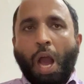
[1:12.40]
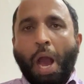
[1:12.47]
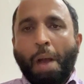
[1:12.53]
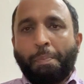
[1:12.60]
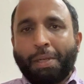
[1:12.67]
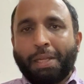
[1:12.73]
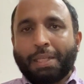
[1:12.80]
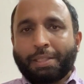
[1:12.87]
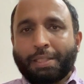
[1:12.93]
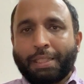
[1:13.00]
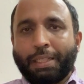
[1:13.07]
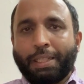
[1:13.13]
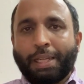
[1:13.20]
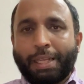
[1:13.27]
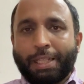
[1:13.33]
Apple has
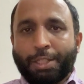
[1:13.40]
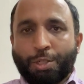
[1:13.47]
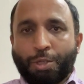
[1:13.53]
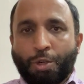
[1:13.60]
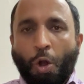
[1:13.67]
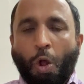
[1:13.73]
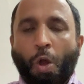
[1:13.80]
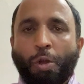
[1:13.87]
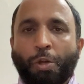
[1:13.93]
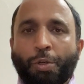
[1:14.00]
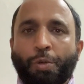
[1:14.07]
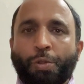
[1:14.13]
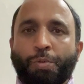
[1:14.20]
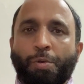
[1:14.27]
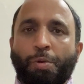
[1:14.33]
seen a strong
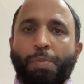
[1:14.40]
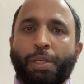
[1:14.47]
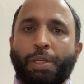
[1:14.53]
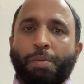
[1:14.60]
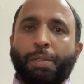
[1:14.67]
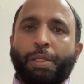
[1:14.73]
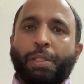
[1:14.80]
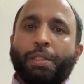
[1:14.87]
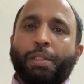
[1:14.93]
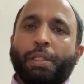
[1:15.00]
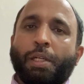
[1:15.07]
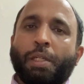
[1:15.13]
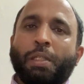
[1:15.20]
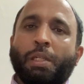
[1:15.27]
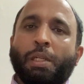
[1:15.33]
growth momentum in
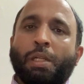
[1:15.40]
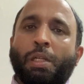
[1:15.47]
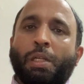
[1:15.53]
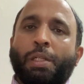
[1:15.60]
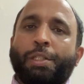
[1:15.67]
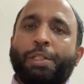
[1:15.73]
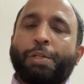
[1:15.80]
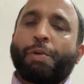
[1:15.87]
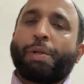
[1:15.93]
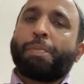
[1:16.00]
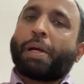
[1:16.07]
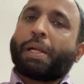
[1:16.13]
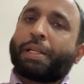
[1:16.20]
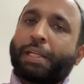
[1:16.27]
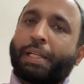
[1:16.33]
India, driven
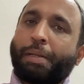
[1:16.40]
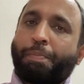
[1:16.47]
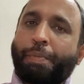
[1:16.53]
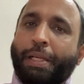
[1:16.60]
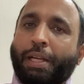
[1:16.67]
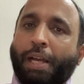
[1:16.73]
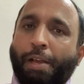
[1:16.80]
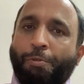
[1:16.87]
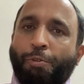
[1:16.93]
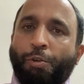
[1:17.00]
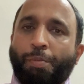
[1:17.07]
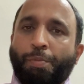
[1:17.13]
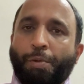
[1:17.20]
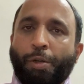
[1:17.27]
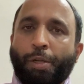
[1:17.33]
by deepening
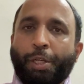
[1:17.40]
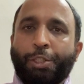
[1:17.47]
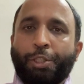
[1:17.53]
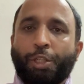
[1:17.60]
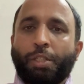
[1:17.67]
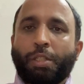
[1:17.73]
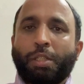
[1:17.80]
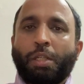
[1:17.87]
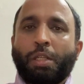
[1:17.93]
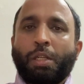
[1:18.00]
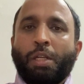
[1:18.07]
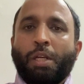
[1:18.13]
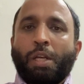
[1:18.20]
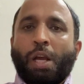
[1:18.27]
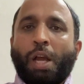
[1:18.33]
iPhone production
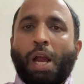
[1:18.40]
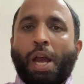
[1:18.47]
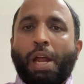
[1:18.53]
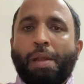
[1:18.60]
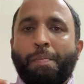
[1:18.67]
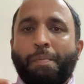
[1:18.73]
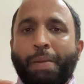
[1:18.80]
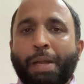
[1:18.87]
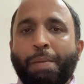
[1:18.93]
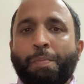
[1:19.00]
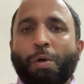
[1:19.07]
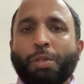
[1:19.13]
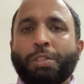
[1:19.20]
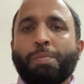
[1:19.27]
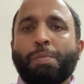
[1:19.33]
and made
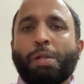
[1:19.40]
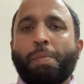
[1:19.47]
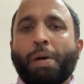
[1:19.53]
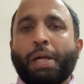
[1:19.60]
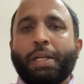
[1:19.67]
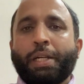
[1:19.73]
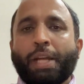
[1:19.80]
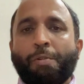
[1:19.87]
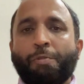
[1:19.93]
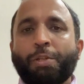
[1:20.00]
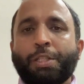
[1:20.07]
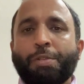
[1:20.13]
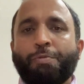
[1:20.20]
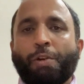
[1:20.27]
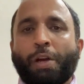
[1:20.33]
possible by a
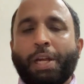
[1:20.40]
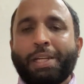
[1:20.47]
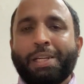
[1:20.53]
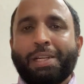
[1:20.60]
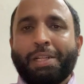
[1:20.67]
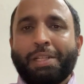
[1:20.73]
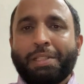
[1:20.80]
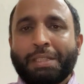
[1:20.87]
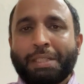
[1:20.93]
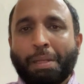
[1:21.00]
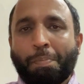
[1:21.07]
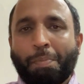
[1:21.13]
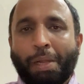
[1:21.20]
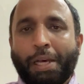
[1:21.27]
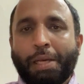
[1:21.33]
diversified
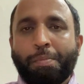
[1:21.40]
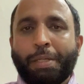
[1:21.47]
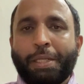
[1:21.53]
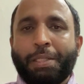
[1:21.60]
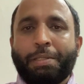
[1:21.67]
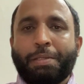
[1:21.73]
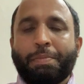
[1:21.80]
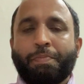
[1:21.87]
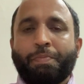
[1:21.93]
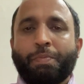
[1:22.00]
supplier base.